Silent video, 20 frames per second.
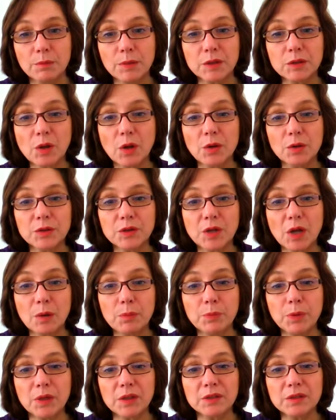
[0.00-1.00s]
but
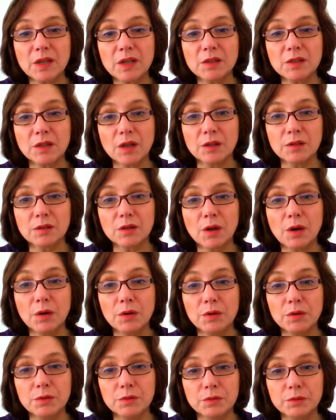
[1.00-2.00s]
also politicians
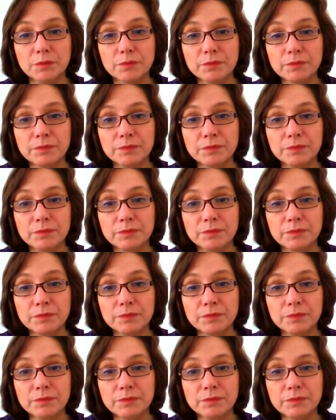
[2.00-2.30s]
who